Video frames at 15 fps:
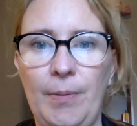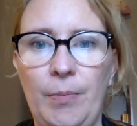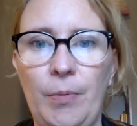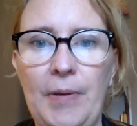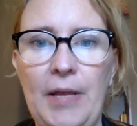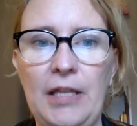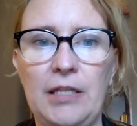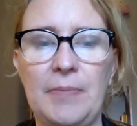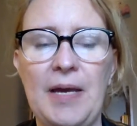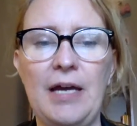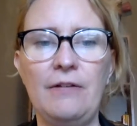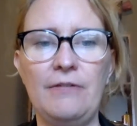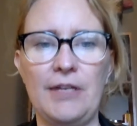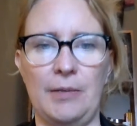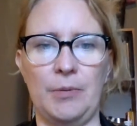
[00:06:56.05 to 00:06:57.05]
but propelling them
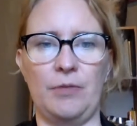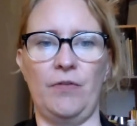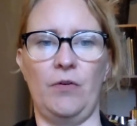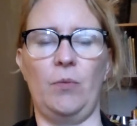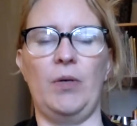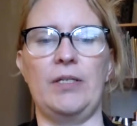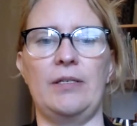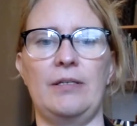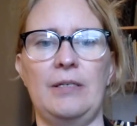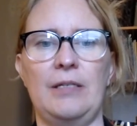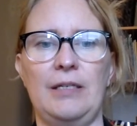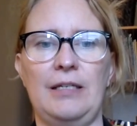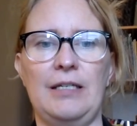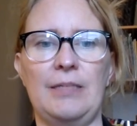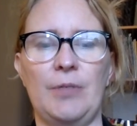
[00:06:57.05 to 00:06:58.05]
out of the atmosphere was and
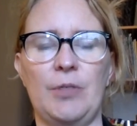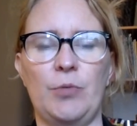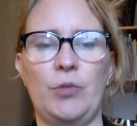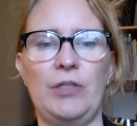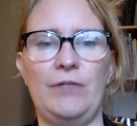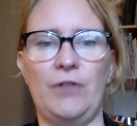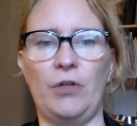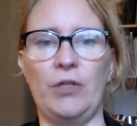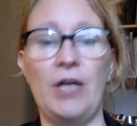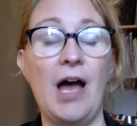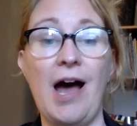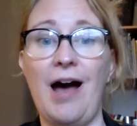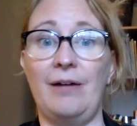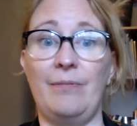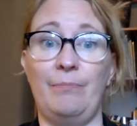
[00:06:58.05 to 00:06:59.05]
still is much more difficult.
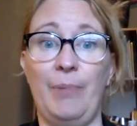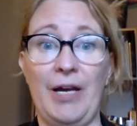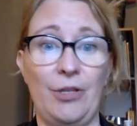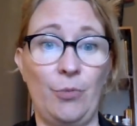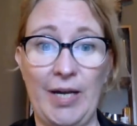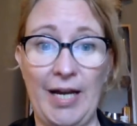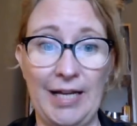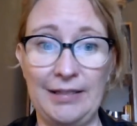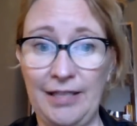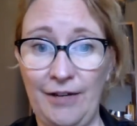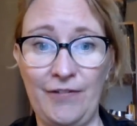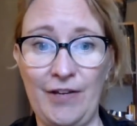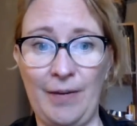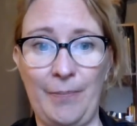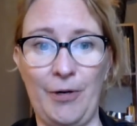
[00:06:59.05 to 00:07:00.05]
By the way, I
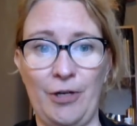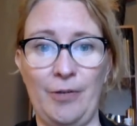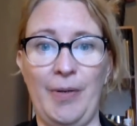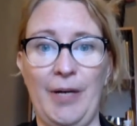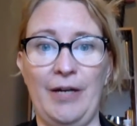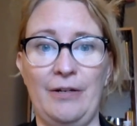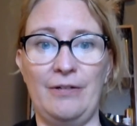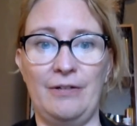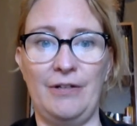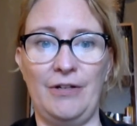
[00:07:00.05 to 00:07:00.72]
love that part about